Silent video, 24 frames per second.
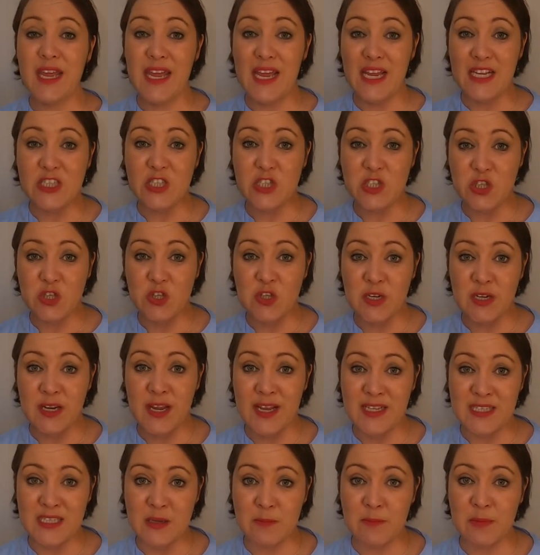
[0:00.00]
each student
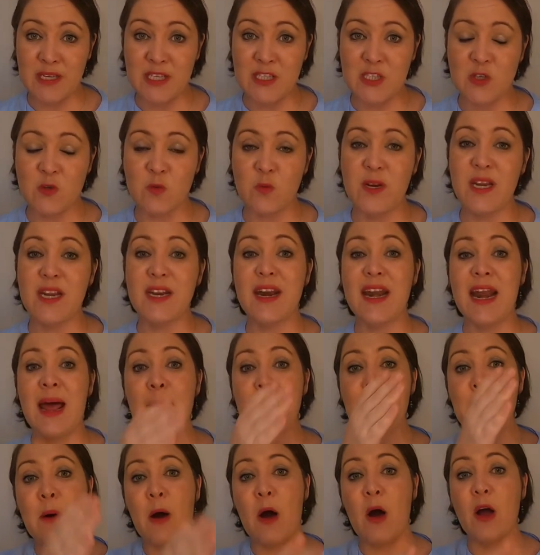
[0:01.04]
gets a piece to read, and
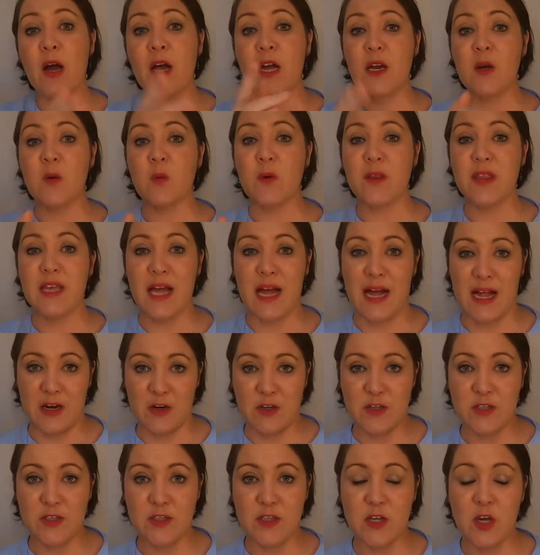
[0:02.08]
I mark it with
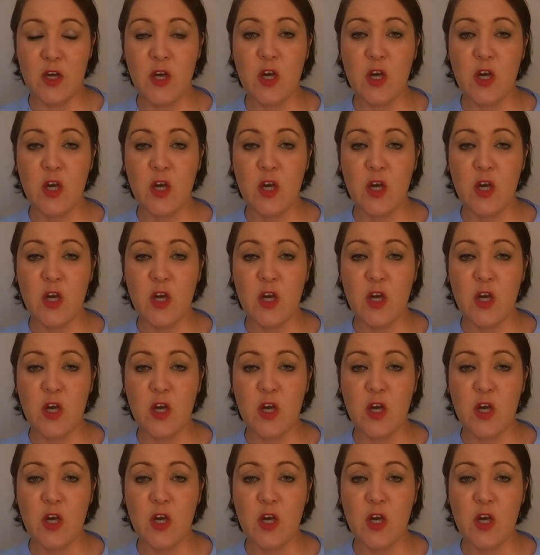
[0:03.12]
colors.